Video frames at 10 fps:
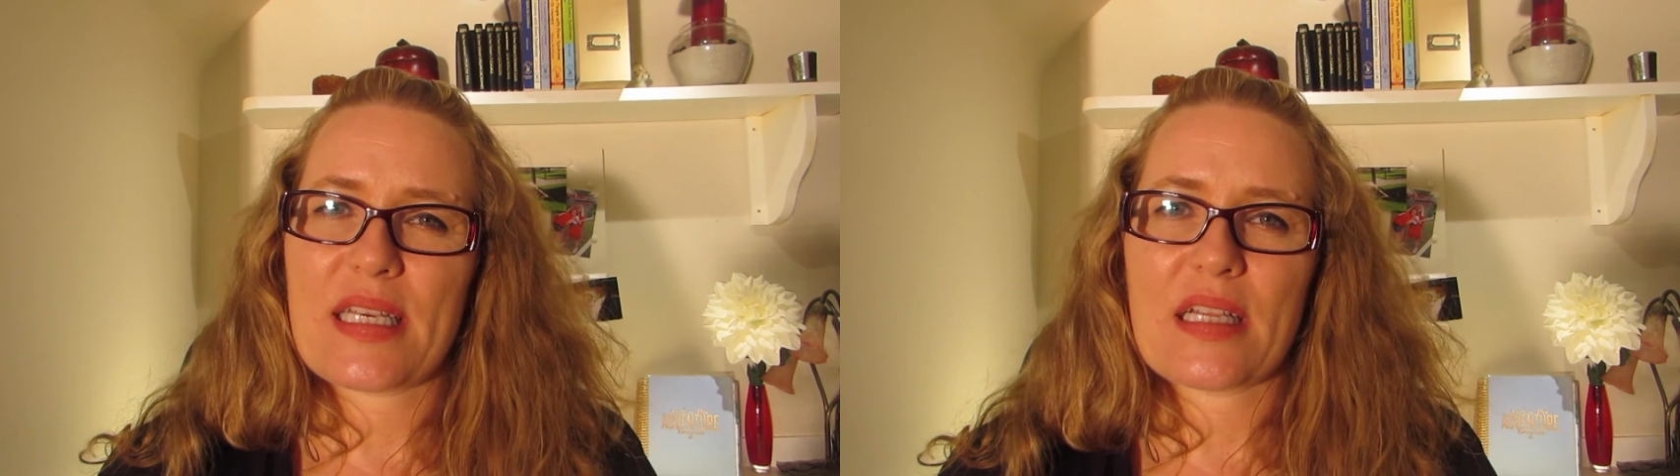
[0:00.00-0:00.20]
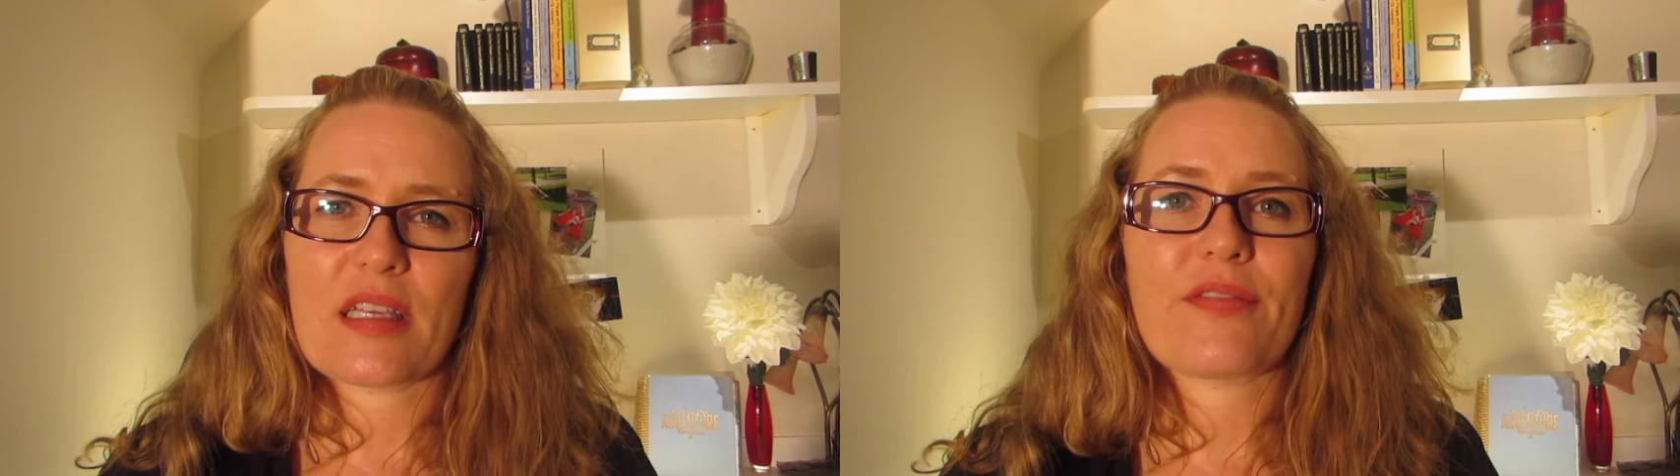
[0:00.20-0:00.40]

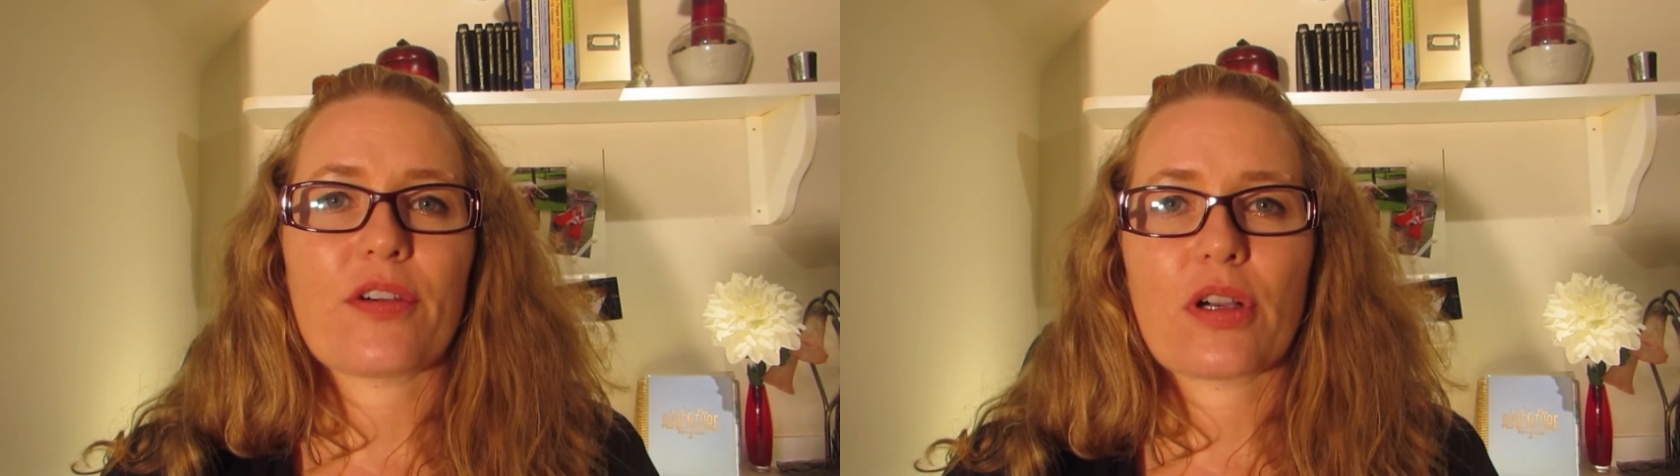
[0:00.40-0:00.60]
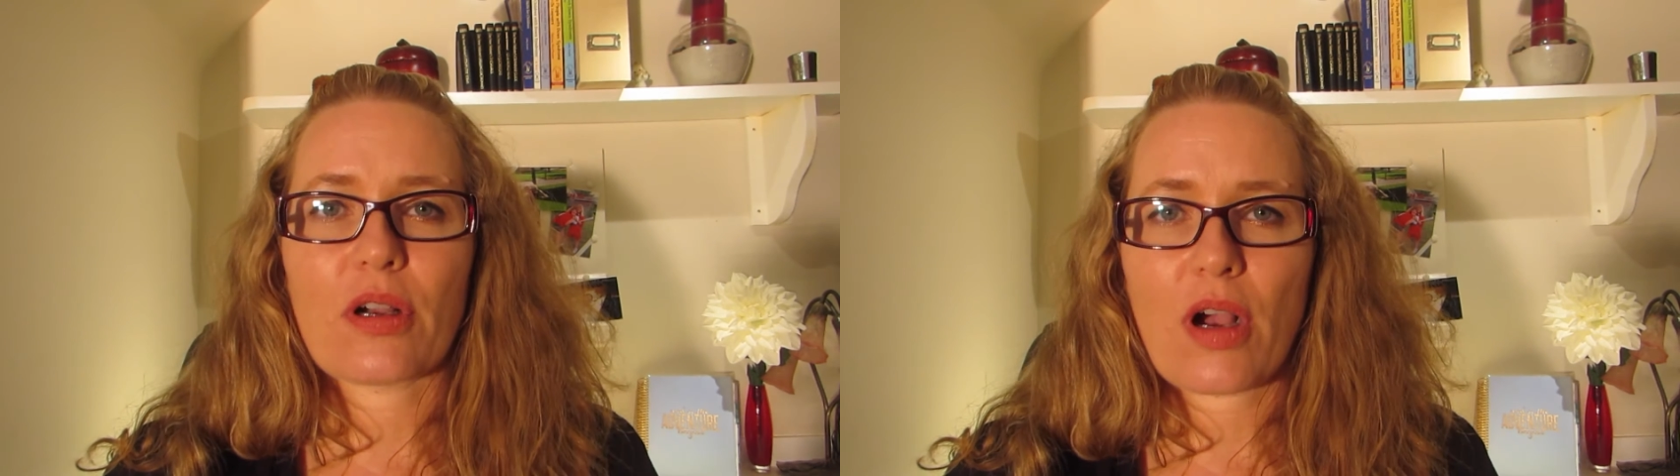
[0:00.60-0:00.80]
daily
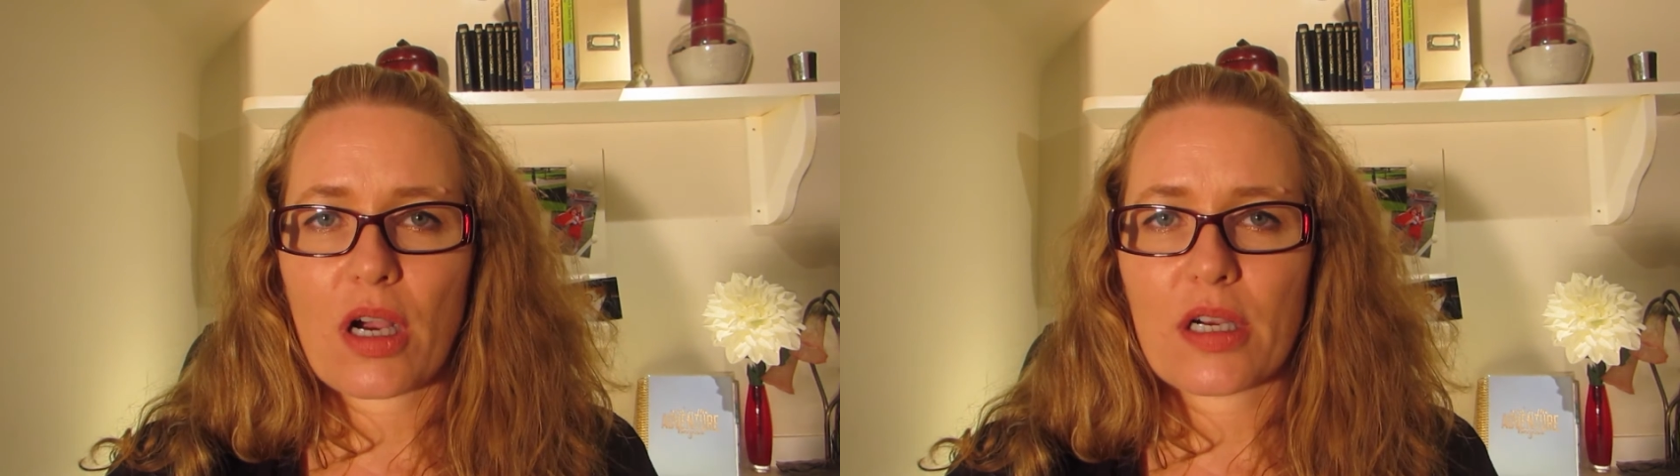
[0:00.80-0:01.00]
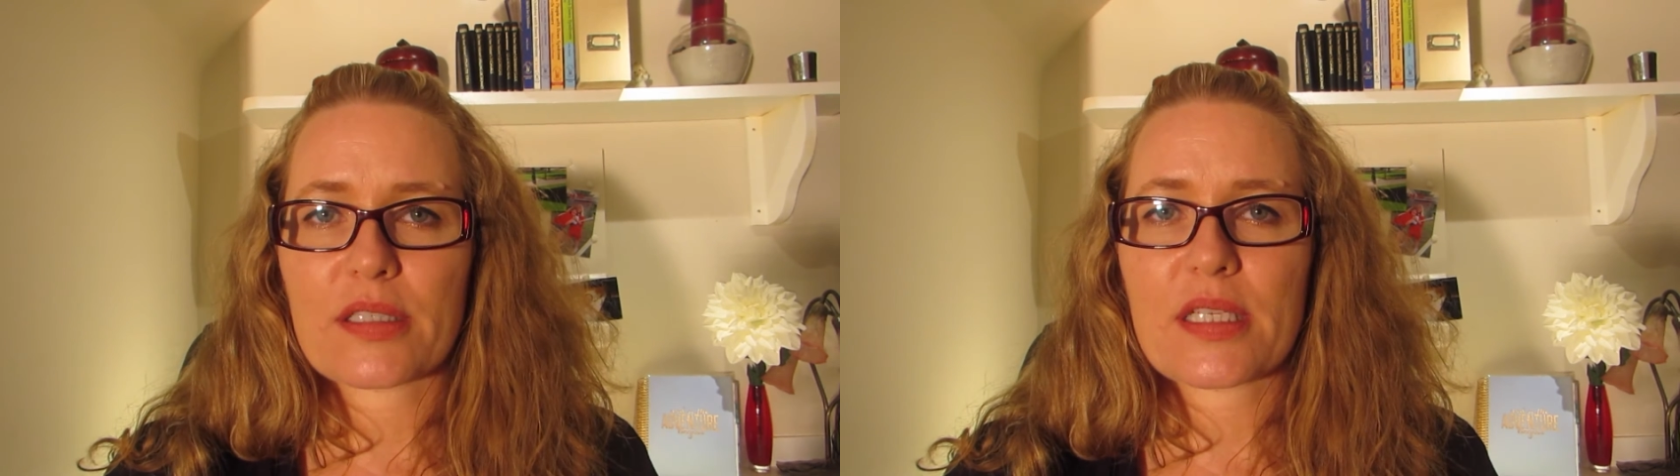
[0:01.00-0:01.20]
for her
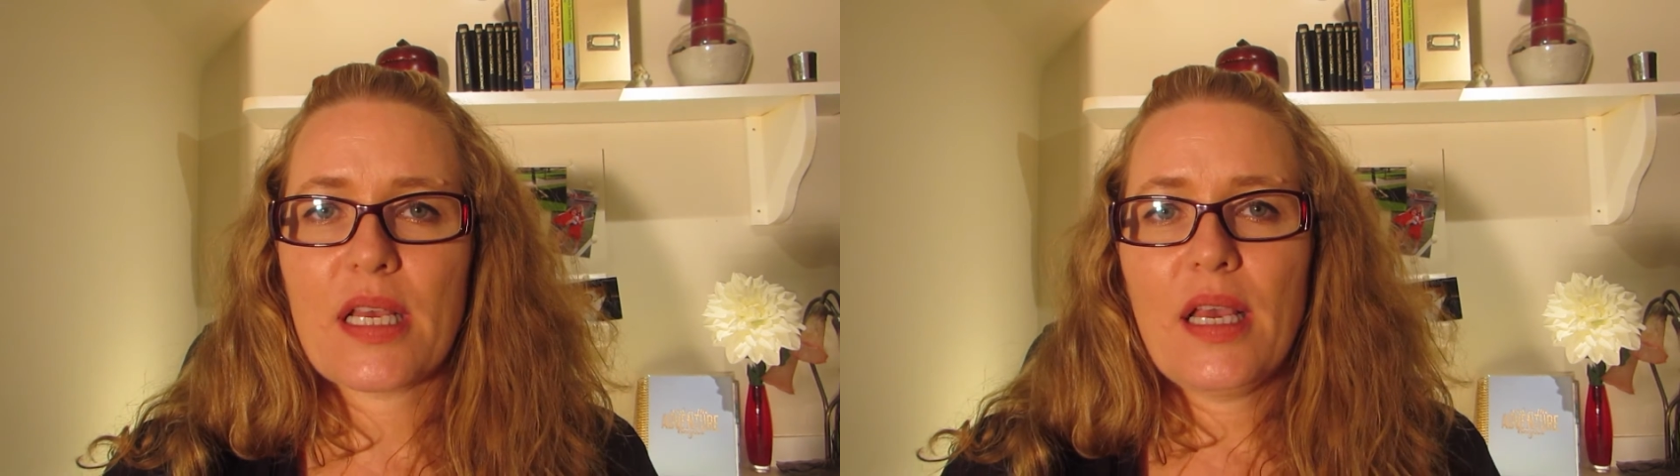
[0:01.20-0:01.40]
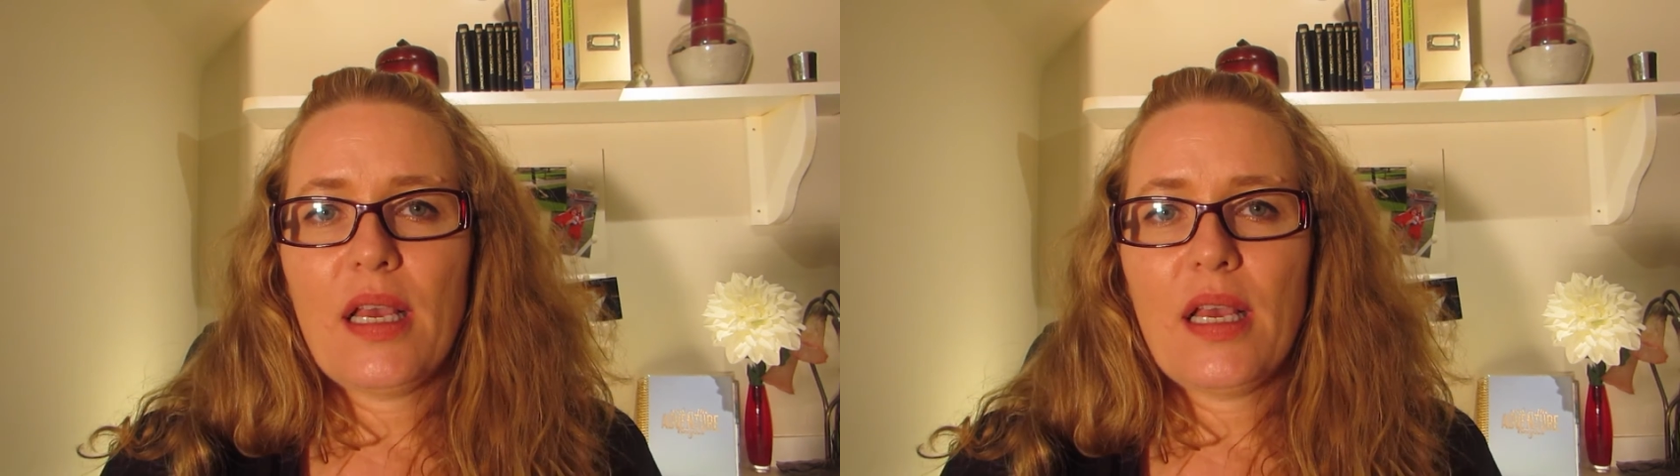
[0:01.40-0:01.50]
heart,